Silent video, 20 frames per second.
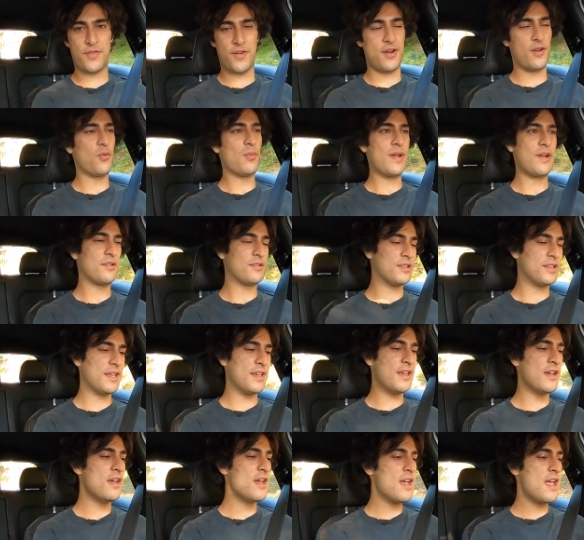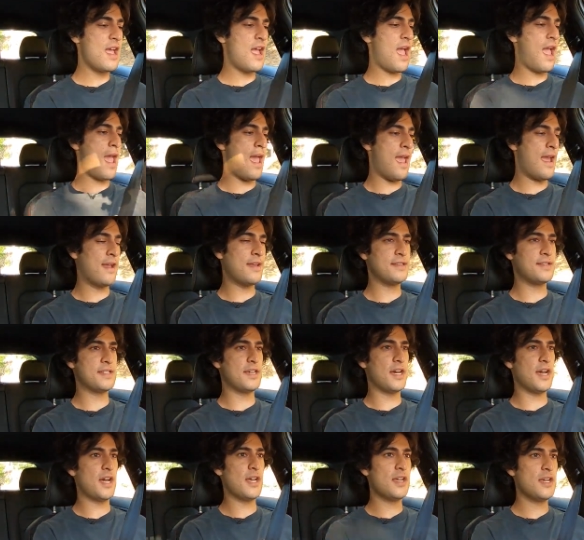very weirdly, and
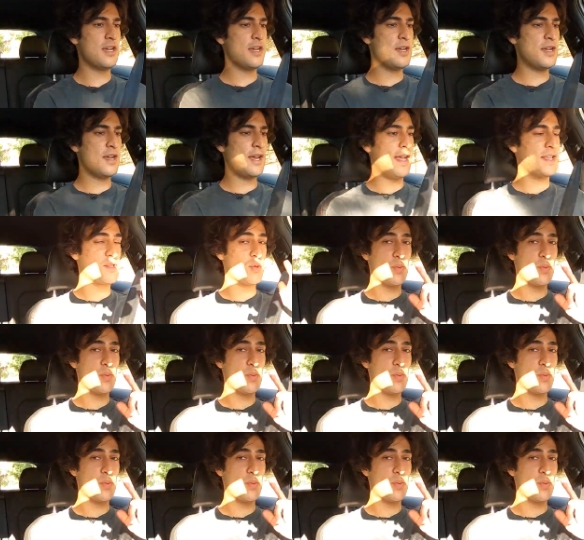it's